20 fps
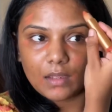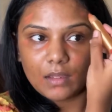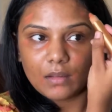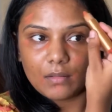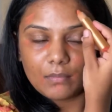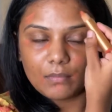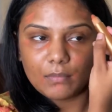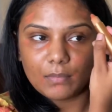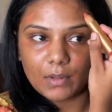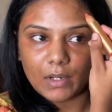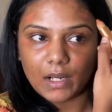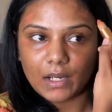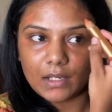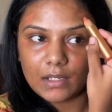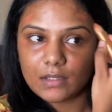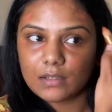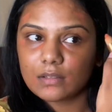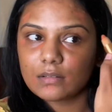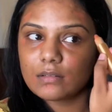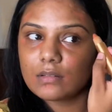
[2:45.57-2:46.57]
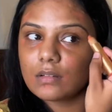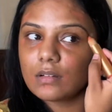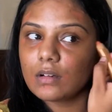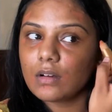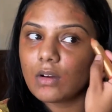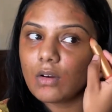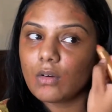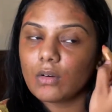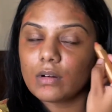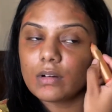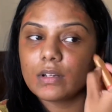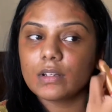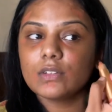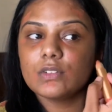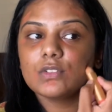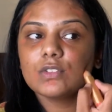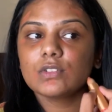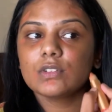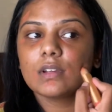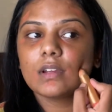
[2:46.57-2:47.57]
bright
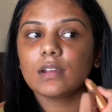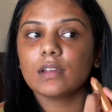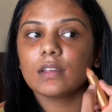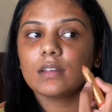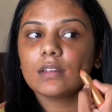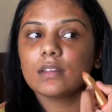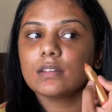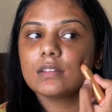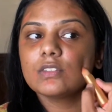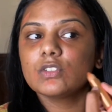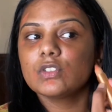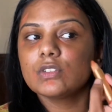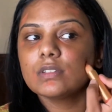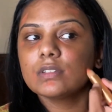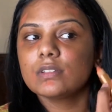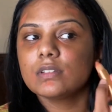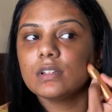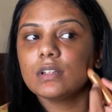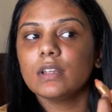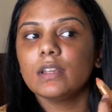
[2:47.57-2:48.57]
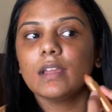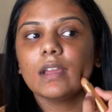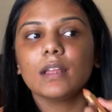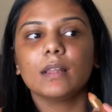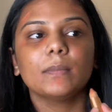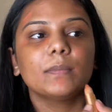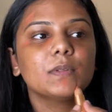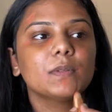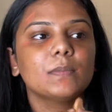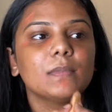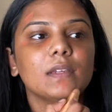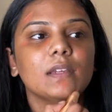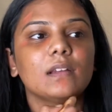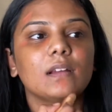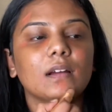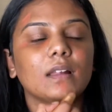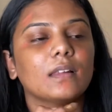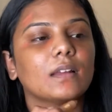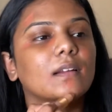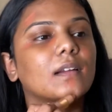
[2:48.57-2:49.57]
orange, and it just really helps me
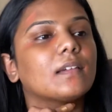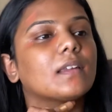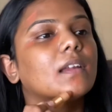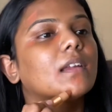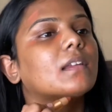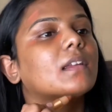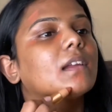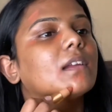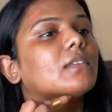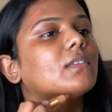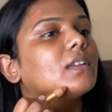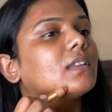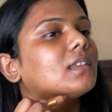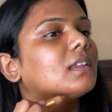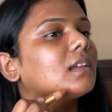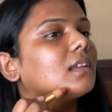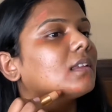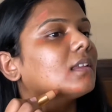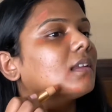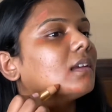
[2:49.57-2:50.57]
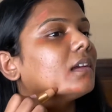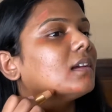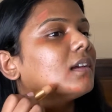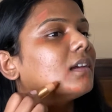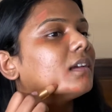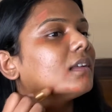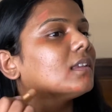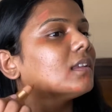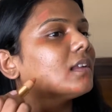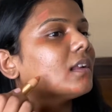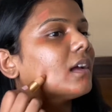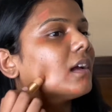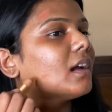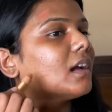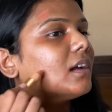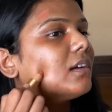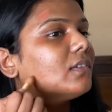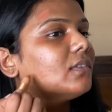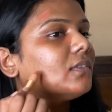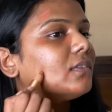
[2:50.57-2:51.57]
color correct everything that I
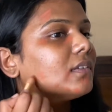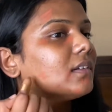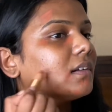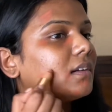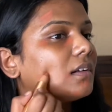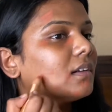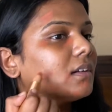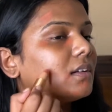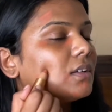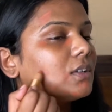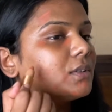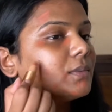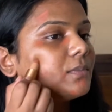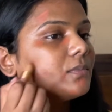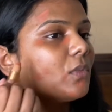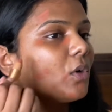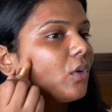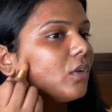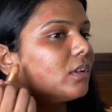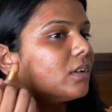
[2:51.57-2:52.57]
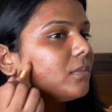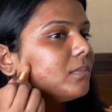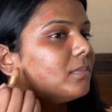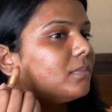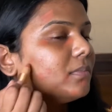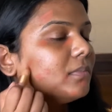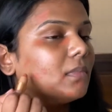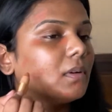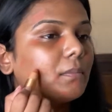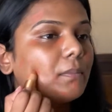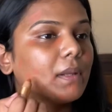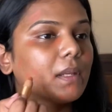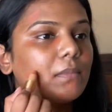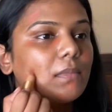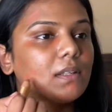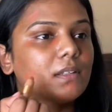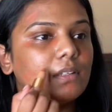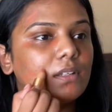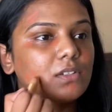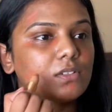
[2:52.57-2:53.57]
have, all the
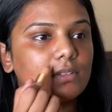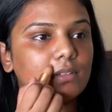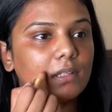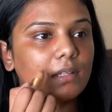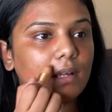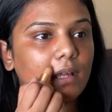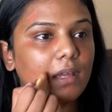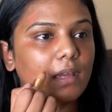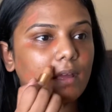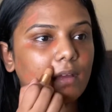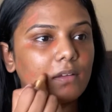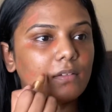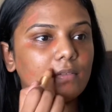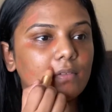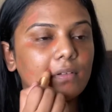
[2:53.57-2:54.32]
pigmentation that I have.